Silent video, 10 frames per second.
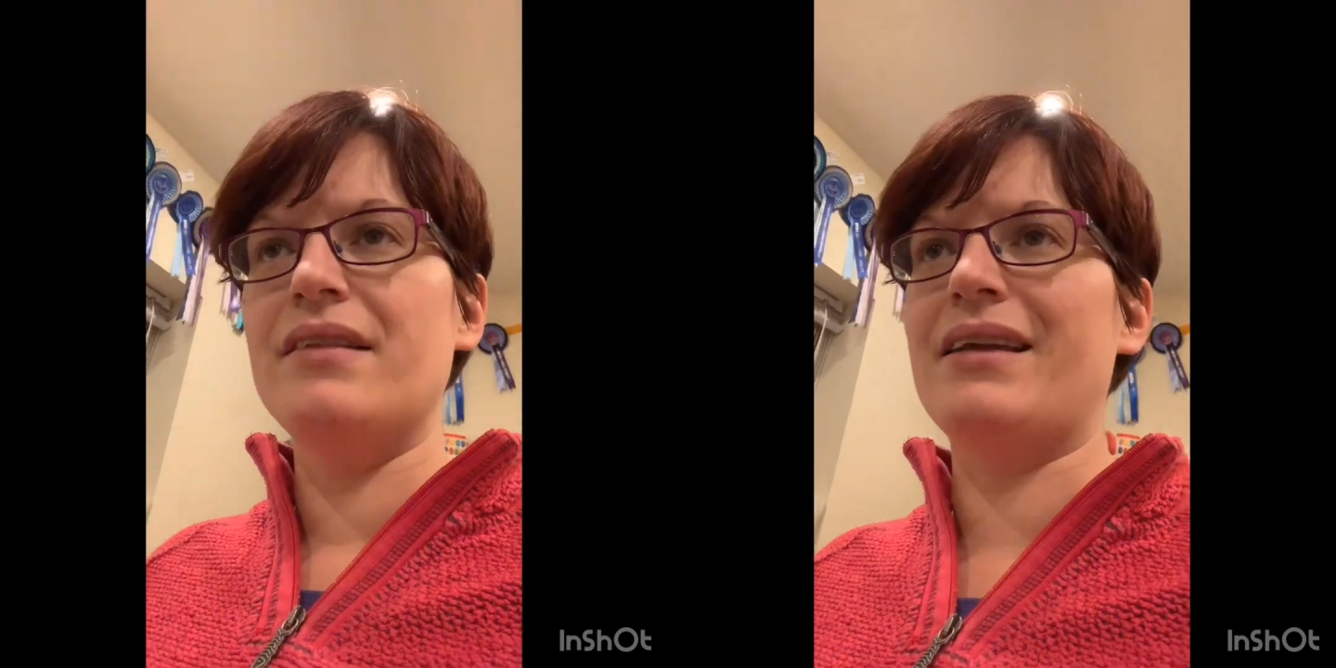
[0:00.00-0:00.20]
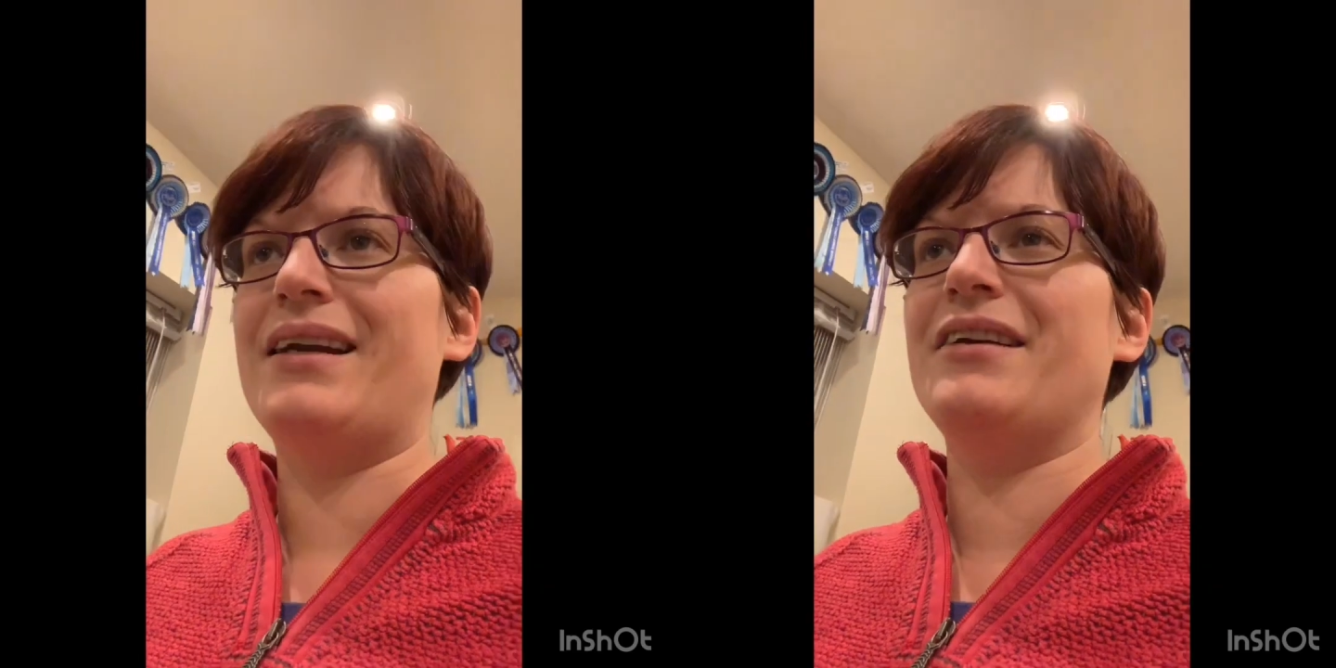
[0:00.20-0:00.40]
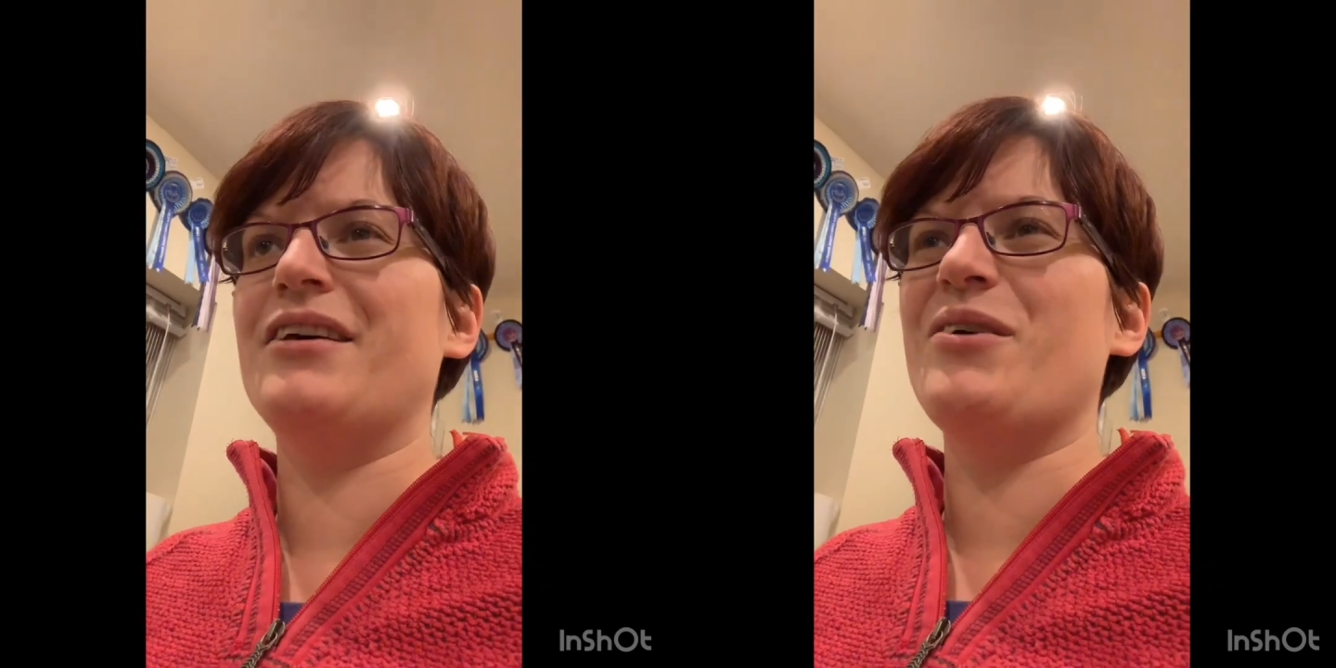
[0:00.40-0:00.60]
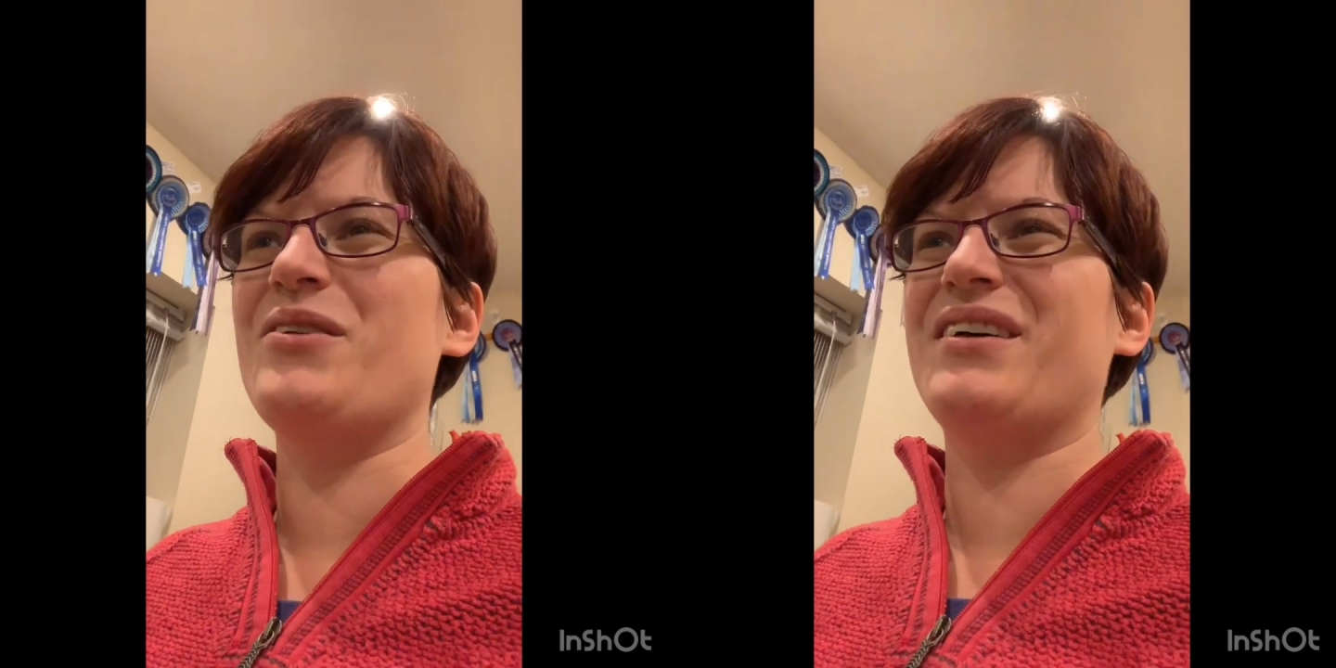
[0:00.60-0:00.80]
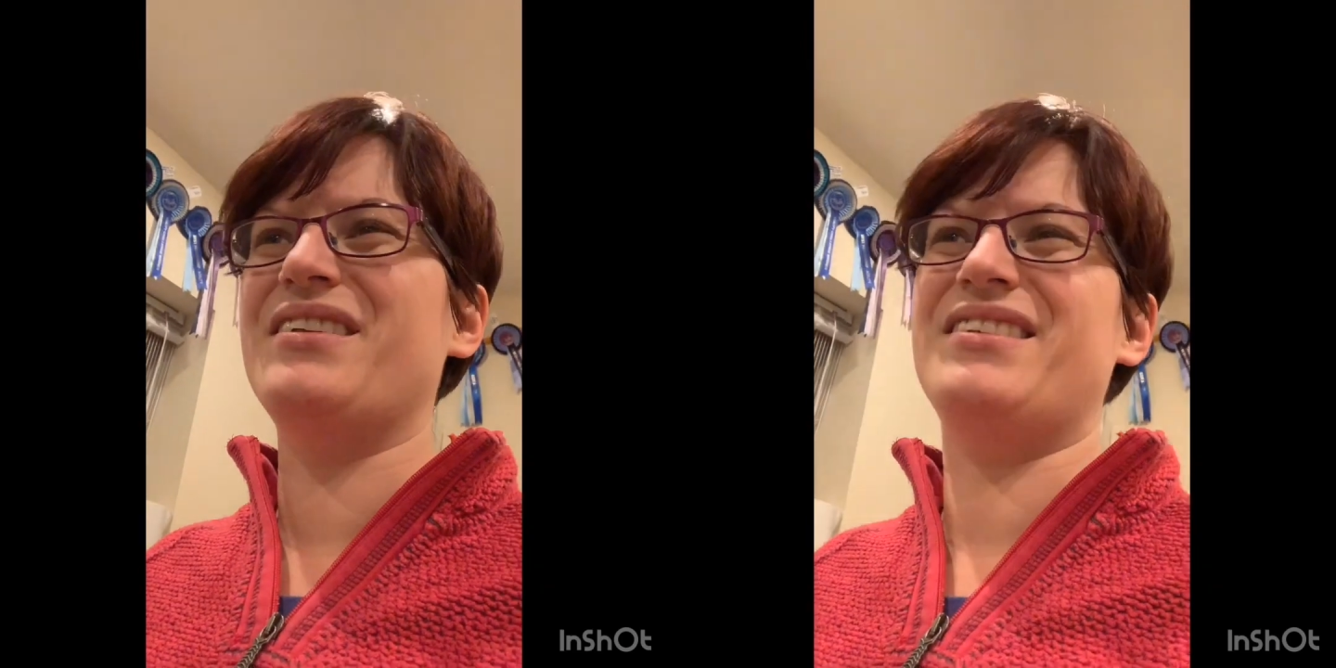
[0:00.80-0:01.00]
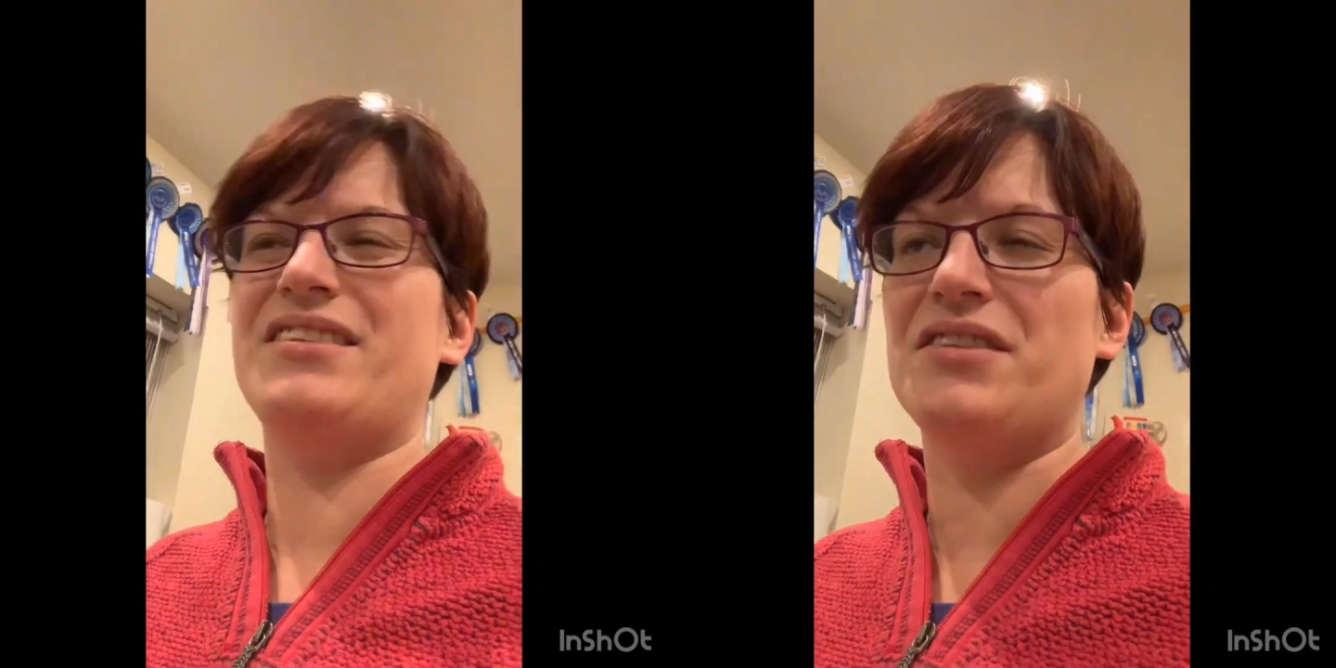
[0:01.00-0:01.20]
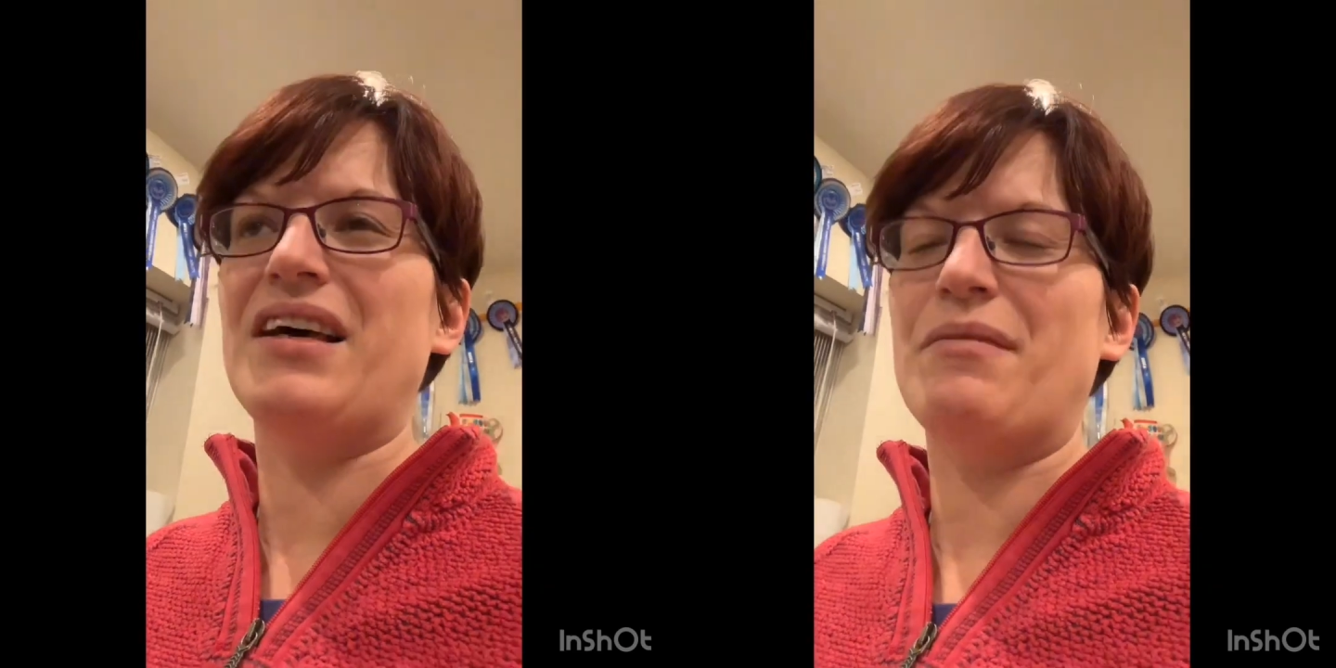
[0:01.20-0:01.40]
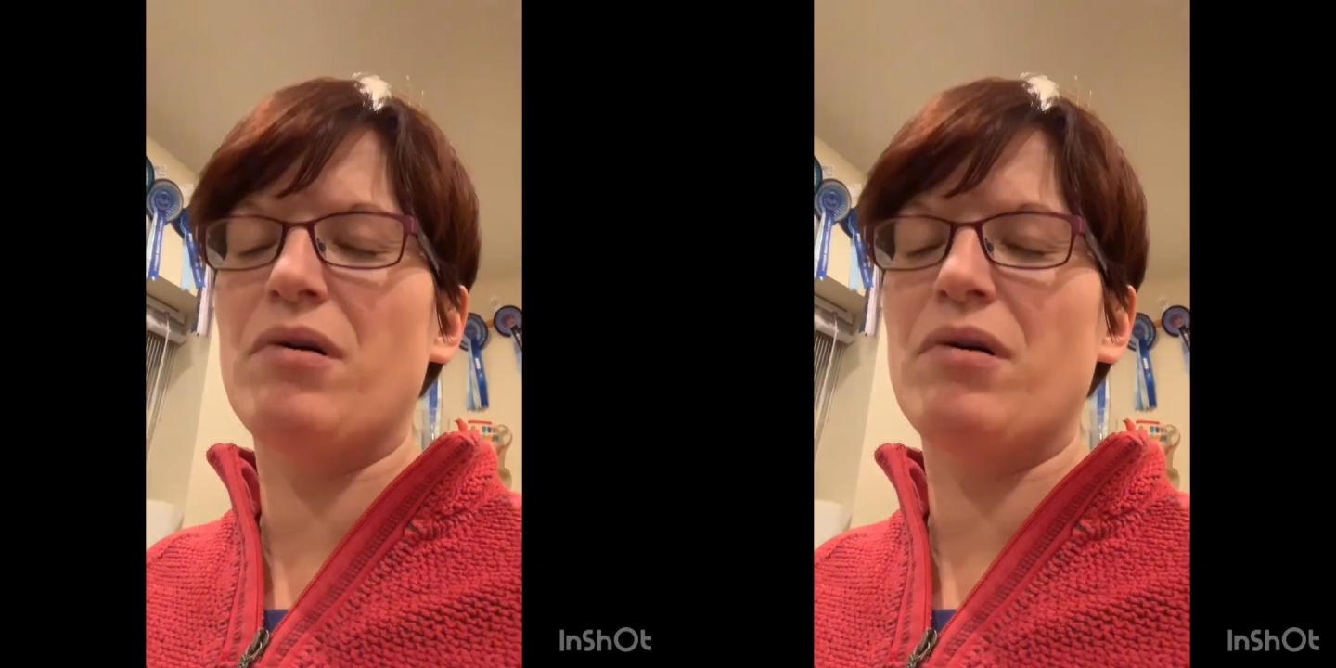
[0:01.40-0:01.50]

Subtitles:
then I know that I